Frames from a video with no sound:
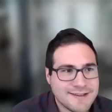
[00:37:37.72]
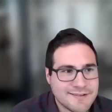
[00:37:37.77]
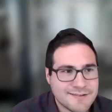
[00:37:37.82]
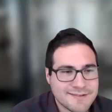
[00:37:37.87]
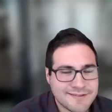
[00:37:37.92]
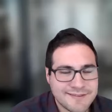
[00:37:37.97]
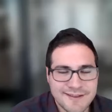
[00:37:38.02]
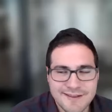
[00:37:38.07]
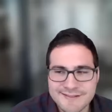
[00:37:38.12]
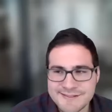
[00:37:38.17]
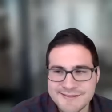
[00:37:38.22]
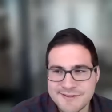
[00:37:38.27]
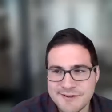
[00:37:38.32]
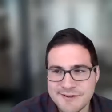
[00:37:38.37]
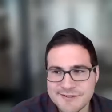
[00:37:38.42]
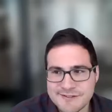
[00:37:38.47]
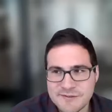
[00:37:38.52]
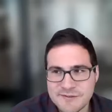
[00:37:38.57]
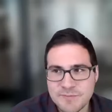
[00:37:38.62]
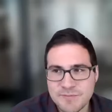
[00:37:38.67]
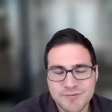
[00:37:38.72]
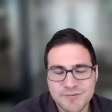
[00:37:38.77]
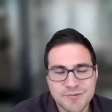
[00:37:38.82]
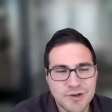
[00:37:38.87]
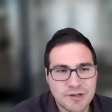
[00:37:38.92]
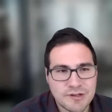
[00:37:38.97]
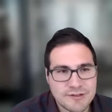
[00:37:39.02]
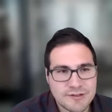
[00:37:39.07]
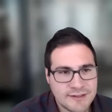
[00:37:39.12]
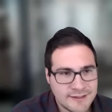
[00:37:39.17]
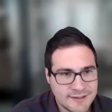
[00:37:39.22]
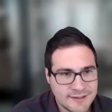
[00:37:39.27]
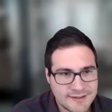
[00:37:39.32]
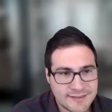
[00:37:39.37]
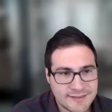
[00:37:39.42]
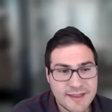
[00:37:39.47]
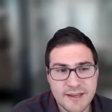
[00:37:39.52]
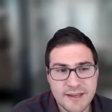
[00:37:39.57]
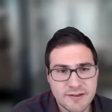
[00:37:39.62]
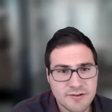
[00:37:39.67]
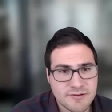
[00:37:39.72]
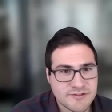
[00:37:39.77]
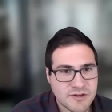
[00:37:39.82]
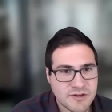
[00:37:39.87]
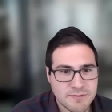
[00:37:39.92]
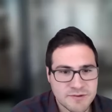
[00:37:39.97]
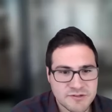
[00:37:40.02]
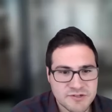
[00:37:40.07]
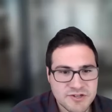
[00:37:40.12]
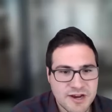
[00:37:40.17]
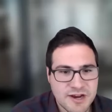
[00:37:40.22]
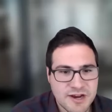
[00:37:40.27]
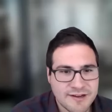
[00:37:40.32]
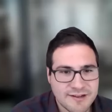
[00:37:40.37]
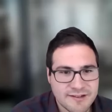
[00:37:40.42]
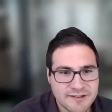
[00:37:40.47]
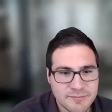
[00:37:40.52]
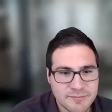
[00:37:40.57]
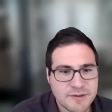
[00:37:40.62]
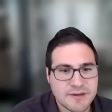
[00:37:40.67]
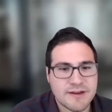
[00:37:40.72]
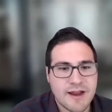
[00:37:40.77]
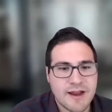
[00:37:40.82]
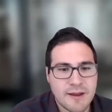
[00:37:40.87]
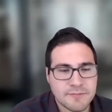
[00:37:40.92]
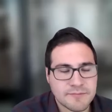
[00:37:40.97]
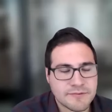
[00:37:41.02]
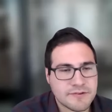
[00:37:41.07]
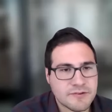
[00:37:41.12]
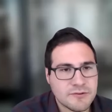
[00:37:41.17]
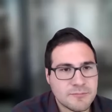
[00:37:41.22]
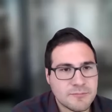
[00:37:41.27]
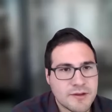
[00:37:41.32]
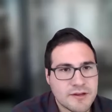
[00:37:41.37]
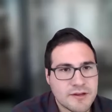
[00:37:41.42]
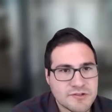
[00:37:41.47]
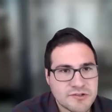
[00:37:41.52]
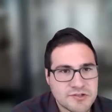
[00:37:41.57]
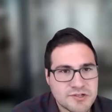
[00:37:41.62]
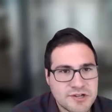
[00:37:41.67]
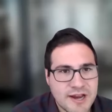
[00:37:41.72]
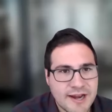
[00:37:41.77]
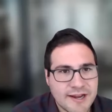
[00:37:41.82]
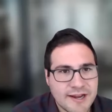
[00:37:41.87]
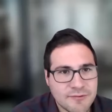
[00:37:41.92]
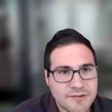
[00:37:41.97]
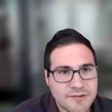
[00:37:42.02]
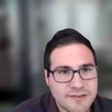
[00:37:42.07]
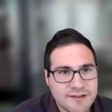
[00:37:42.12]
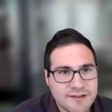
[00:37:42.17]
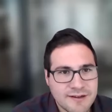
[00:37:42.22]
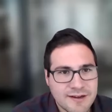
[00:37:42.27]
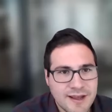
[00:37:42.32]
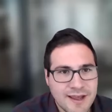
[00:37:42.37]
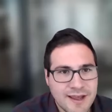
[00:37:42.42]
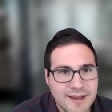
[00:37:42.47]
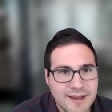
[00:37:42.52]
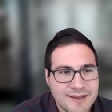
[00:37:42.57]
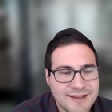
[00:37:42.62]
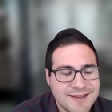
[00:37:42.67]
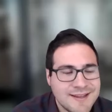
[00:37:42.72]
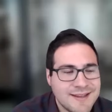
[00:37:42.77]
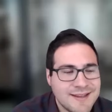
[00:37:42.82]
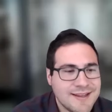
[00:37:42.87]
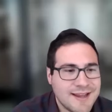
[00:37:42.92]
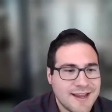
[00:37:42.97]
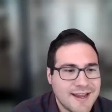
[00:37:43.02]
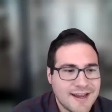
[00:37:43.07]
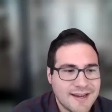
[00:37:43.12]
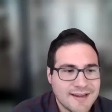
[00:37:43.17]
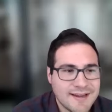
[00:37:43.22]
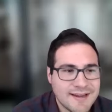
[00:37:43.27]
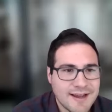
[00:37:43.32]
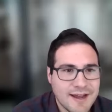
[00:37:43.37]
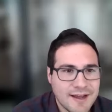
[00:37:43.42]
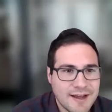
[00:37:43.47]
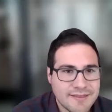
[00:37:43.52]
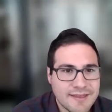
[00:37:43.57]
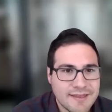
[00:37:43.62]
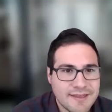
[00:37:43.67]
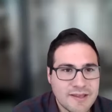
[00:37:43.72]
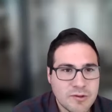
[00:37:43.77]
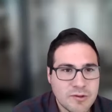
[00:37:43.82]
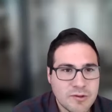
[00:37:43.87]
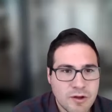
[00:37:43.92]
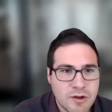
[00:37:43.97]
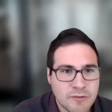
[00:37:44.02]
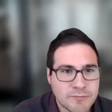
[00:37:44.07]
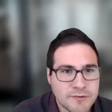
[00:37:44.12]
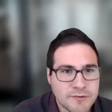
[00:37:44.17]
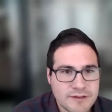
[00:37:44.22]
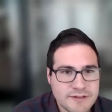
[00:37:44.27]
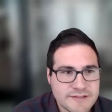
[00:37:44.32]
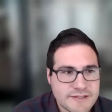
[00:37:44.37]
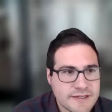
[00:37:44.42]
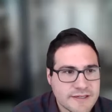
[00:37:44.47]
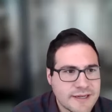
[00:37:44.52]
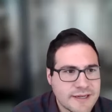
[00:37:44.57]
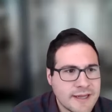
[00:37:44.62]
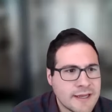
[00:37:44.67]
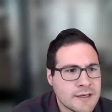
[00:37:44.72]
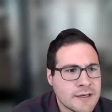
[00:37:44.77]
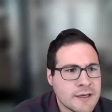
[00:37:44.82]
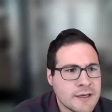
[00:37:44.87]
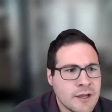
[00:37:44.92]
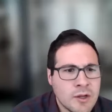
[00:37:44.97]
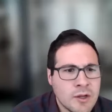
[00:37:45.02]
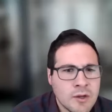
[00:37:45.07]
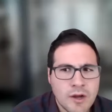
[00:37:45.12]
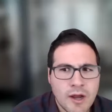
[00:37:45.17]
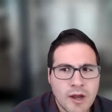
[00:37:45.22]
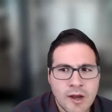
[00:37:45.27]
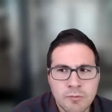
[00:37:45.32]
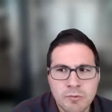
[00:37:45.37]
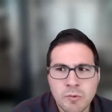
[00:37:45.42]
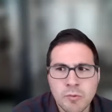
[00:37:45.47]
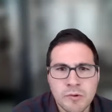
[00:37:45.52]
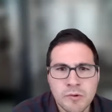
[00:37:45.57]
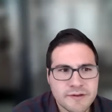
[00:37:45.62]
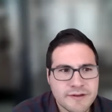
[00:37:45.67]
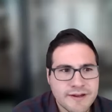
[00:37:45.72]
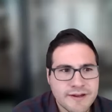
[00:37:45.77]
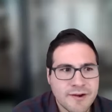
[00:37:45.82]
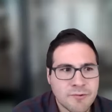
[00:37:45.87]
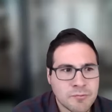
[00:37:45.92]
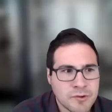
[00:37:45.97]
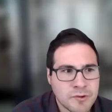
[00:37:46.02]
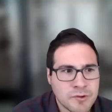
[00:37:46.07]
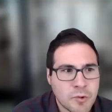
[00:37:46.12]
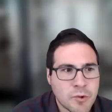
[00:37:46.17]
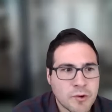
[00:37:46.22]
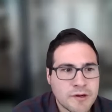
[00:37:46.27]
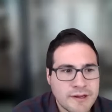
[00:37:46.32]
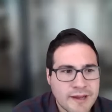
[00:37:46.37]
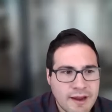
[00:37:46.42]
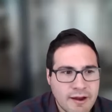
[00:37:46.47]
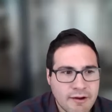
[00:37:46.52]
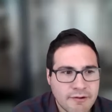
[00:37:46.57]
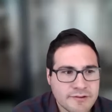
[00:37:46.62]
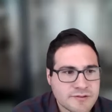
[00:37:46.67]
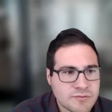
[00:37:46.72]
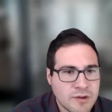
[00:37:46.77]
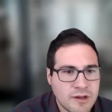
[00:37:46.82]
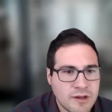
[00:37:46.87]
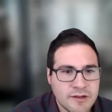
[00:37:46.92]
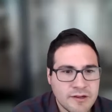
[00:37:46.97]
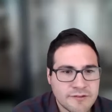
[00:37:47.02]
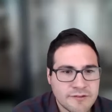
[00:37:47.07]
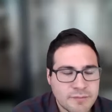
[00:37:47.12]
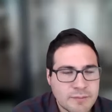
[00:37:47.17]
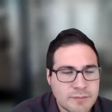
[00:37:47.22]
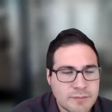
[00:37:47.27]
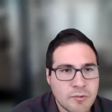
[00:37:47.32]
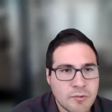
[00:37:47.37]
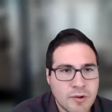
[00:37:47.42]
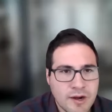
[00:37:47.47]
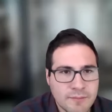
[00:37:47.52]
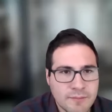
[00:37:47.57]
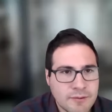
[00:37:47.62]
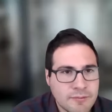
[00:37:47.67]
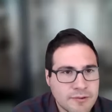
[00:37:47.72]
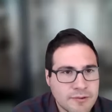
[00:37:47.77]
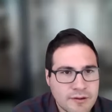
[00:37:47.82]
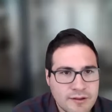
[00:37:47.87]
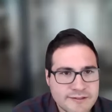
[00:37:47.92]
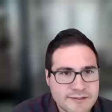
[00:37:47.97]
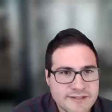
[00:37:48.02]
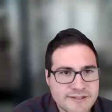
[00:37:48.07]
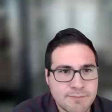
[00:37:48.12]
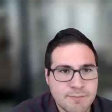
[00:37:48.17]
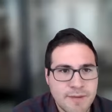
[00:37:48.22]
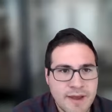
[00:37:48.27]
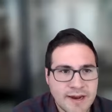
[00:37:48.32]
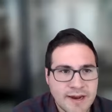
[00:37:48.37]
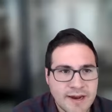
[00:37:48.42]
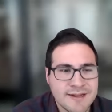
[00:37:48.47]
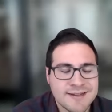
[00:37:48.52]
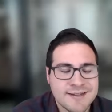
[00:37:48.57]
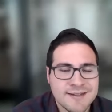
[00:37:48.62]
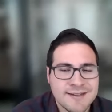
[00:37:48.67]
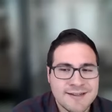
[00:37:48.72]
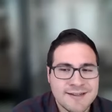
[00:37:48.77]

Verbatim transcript: That's that's awesome. Well, thank you so much, Jonny. It's been an absolute pleasure chatting with you today, and uh, thank you all for listening in. Uh, we'll work to get a recording out as well if people want to be able to listen back.